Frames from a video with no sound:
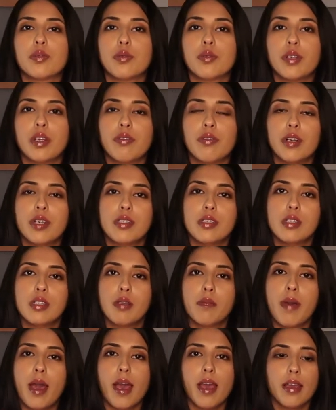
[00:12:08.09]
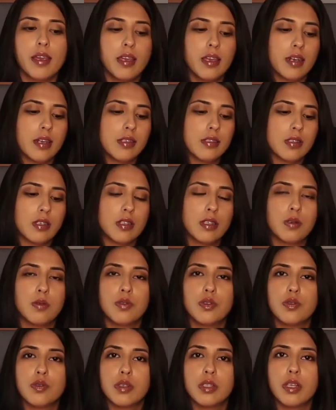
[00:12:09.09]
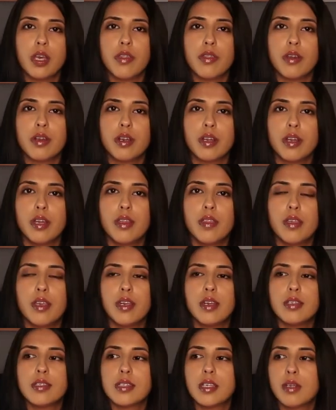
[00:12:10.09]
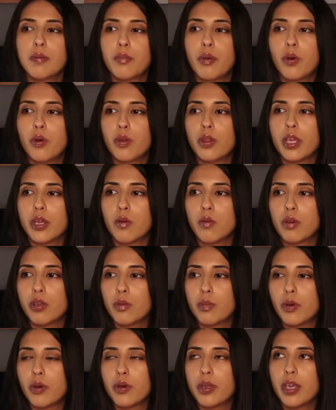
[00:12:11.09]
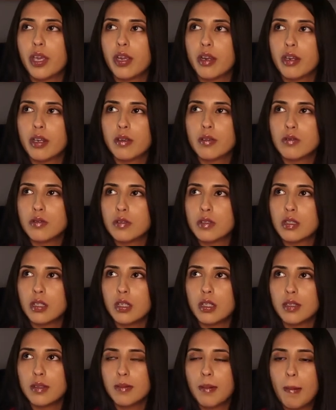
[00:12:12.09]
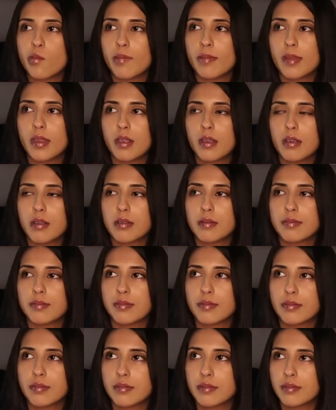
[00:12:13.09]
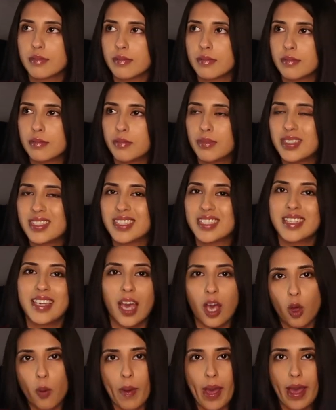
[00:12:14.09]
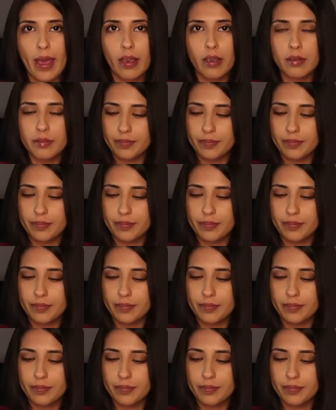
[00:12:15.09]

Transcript: whenever I saw the bag and I saw that it was real leather and then it said like real pony hair and I was just like, but it's a cow bag.